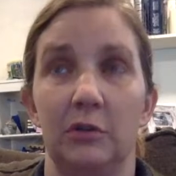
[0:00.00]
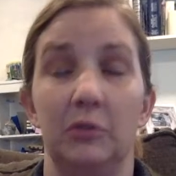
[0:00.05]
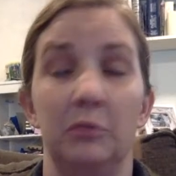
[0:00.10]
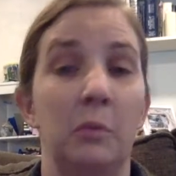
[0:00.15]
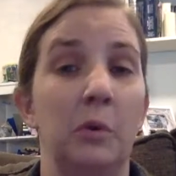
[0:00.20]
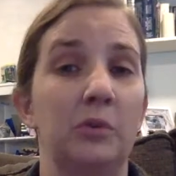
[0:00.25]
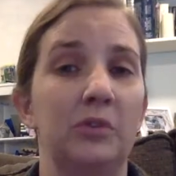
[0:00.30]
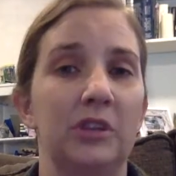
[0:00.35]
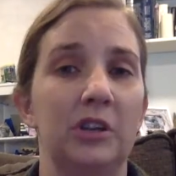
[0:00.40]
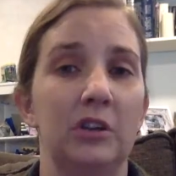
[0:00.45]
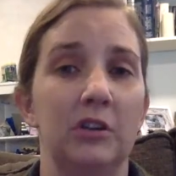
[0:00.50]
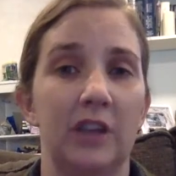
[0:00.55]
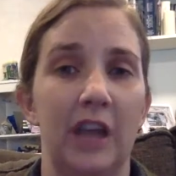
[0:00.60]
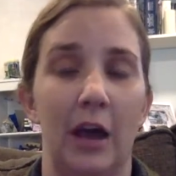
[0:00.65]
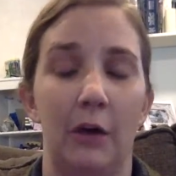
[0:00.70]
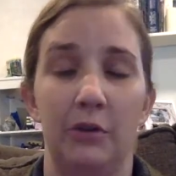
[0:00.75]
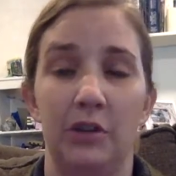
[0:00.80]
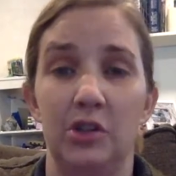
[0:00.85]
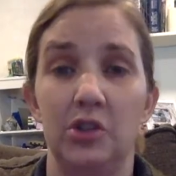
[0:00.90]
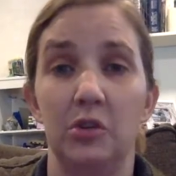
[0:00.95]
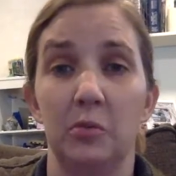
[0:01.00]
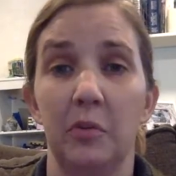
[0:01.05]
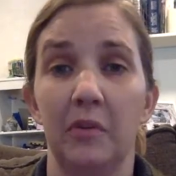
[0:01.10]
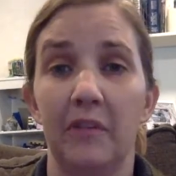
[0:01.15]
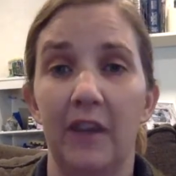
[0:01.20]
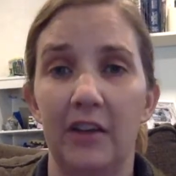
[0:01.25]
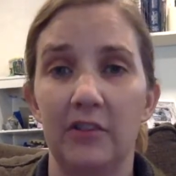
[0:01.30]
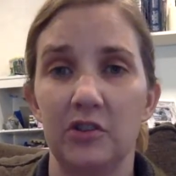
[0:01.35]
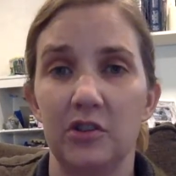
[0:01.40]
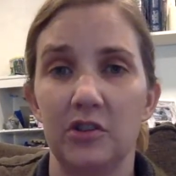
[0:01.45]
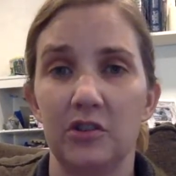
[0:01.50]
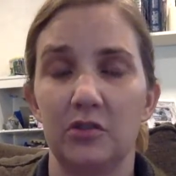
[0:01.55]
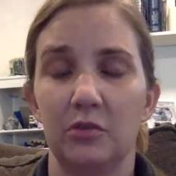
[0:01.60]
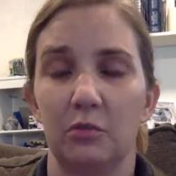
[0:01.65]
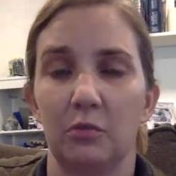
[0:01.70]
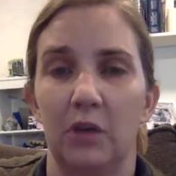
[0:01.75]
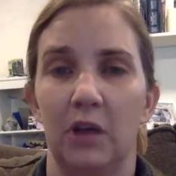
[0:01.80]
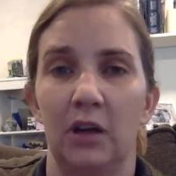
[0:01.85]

mostly your county supervisors,